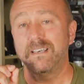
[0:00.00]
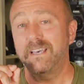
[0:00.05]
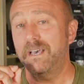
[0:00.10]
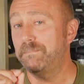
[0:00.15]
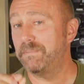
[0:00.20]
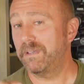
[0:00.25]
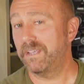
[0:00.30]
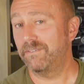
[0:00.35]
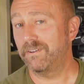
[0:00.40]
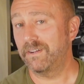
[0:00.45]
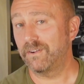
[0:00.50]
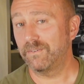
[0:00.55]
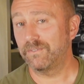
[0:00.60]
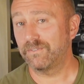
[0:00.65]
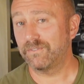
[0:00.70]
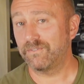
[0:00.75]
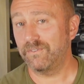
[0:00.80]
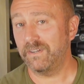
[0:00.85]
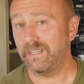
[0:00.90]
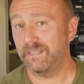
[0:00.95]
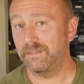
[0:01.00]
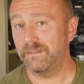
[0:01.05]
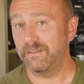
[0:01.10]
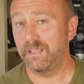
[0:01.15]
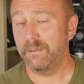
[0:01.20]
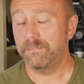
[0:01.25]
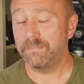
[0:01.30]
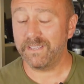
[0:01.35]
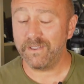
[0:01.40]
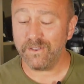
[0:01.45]
appearing on screen,
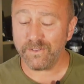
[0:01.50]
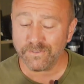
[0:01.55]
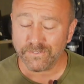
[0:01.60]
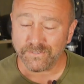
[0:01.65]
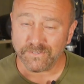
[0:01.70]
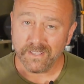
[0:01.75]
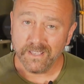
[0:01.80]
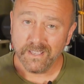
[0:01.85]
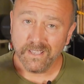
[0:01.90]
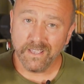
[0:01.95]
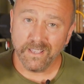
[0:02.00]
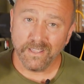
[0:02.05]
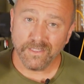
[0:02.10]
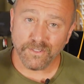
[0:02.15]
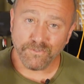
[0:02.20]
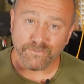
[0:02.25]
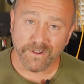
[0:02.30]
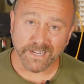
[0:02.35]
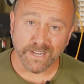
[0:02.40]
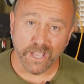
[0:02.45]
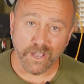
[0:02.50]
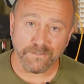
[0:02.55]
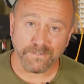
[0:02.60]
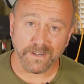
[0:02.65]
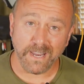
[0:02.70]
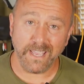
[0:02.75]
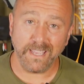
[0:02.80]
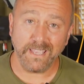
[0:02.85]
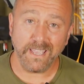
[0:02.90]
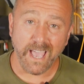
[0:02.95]
because the red
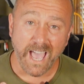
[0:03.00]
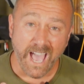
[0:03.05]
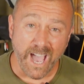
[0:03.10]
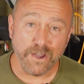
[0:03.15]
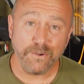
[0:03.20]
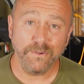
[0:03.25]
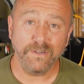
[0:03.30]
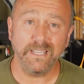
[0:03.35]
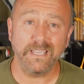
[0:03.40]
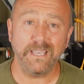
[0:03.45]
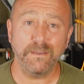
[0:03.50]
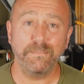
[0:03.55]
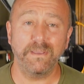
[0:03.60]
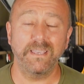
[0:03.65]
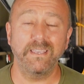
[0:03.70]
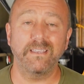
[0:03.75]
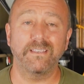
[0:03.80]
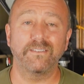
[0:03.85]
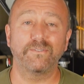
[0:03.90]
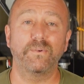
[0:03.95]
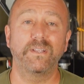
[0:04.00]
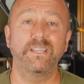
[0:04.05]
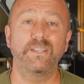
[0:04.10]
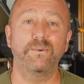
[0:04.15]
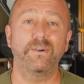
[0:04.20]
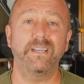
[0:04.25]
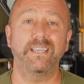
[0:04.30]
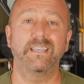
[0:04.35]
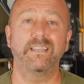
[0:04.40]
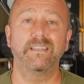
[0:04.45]
overlay only appears when
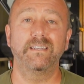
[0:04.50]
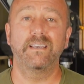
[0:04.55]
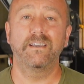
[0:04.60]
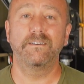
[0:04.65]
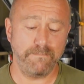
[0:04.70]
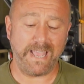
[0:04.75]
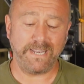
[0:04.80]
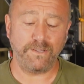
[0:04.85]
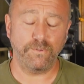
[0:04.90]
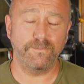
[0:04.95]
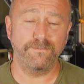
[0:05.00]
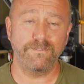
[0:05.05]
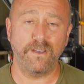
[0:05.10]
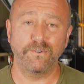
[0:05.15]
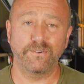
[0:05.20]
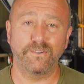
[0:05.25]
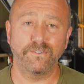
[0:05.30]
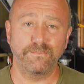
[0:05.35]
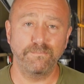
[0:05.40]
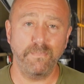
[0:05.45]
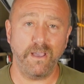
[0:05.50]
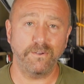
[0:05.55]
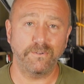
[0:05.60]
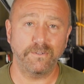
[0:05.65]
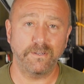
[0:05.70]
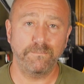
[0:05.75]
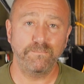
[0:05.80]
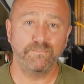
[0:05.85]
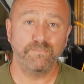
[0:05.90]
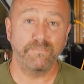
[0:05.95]
you're in manual focus
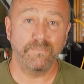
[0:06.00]
mode.